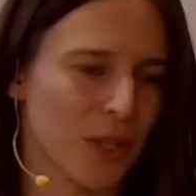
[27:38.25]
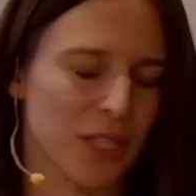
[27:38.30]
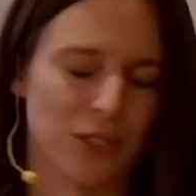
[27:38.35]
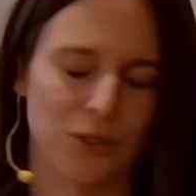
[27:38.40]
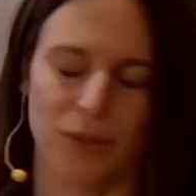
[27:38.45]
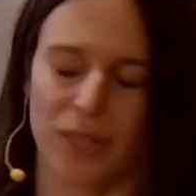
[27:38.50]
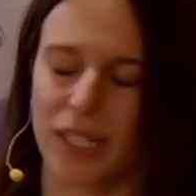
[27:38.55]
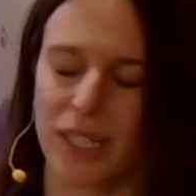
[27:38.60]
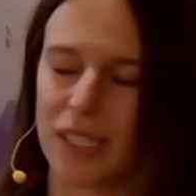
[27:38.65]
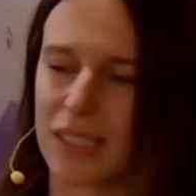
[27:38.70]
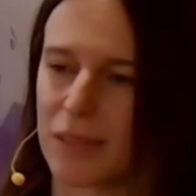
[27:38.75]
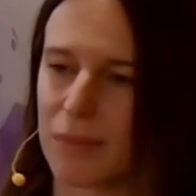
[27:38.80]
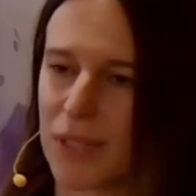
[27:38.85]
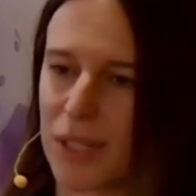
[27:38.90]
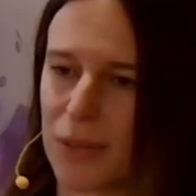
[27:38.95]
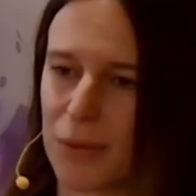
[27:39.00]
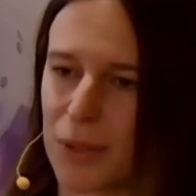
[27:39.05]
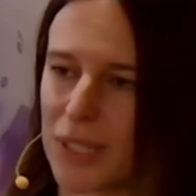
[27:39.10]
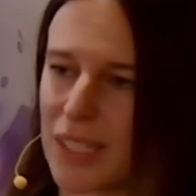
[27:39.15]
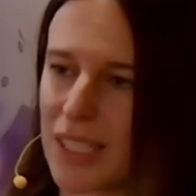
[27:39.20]
is ready to
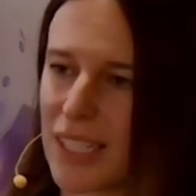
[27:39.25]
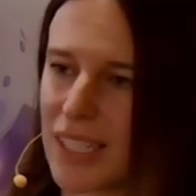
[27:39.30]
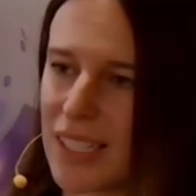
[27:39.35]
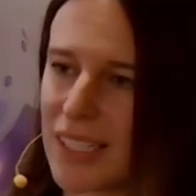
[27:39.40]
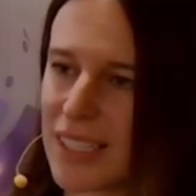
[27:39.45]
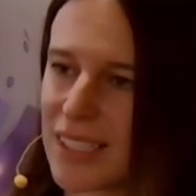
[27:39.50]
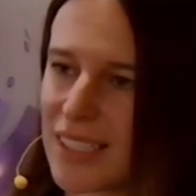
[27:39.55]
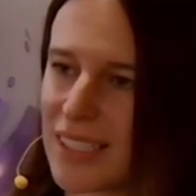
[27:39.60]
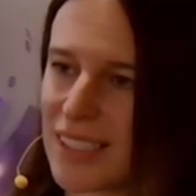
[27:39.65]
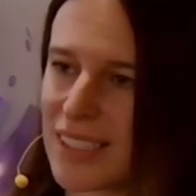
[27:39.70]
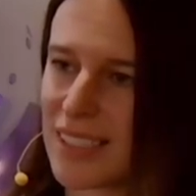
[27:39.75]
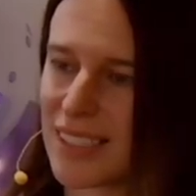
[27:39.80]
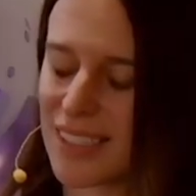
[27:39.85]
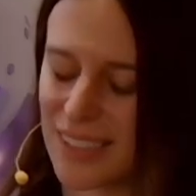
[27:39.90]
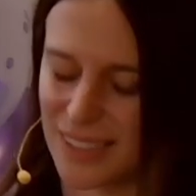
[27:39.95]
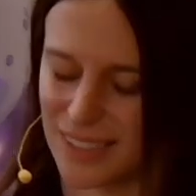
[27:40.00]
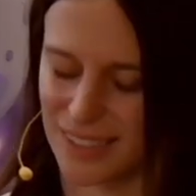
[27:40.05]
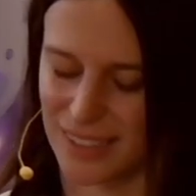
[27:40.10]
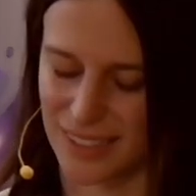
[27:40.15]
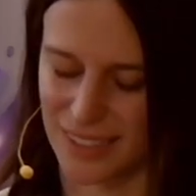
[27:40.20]
be released
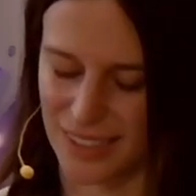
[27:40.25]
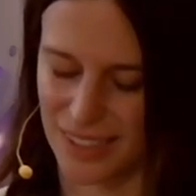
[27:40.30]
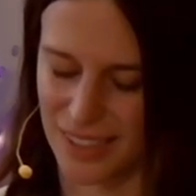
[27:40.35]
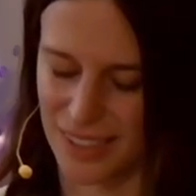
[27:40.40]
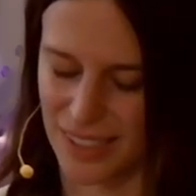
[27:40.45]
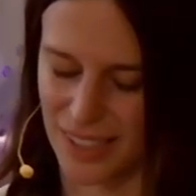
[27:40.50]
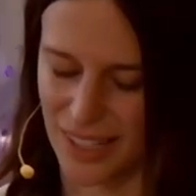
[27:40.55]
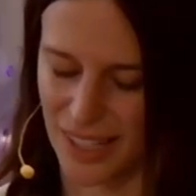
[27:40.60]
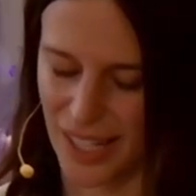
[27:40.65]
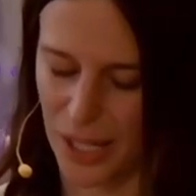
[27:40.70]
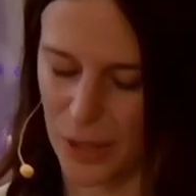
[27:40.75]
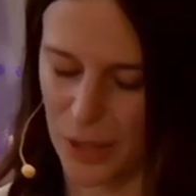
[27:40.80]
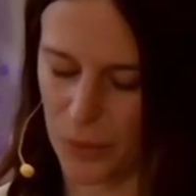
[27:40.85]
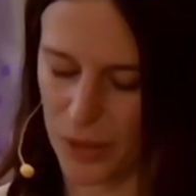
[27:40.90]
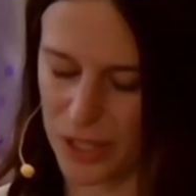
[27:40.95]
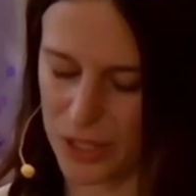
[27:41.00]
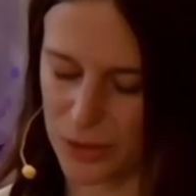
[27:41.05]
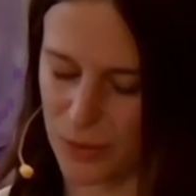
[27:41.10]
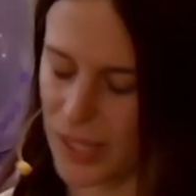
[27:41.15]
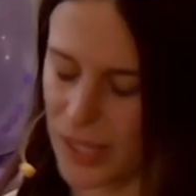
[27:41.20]
and
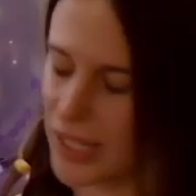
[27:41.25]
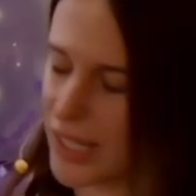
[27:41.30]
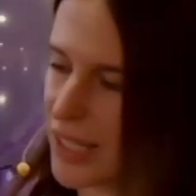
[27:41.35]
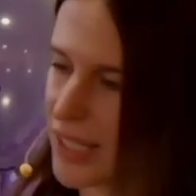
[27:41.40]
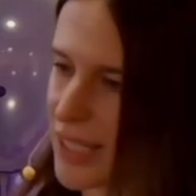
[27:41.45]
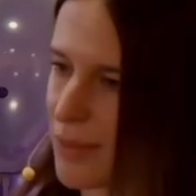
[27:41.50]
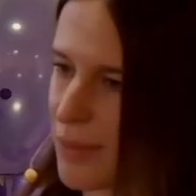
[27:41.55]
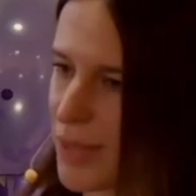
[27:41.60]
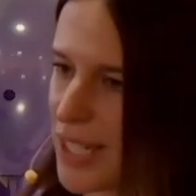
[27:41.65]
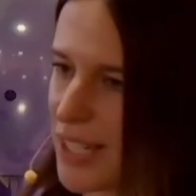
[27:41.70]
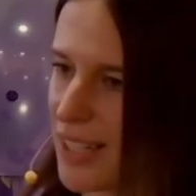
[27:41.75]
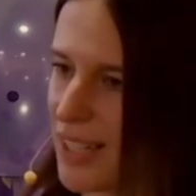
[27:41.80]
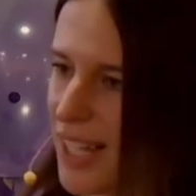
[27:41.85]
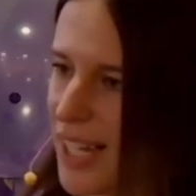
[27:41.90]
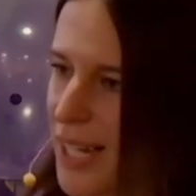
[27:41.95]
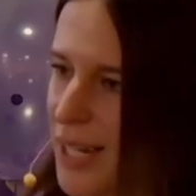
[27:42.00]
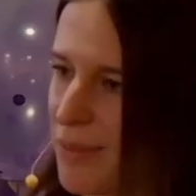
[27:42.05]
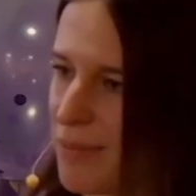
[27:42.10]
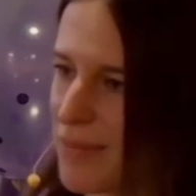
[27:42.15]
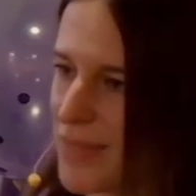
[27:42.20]
what is ready to be
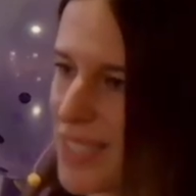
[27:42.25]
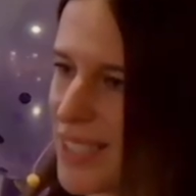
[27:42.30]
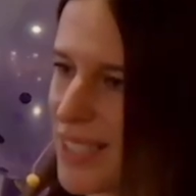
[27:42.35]
claimed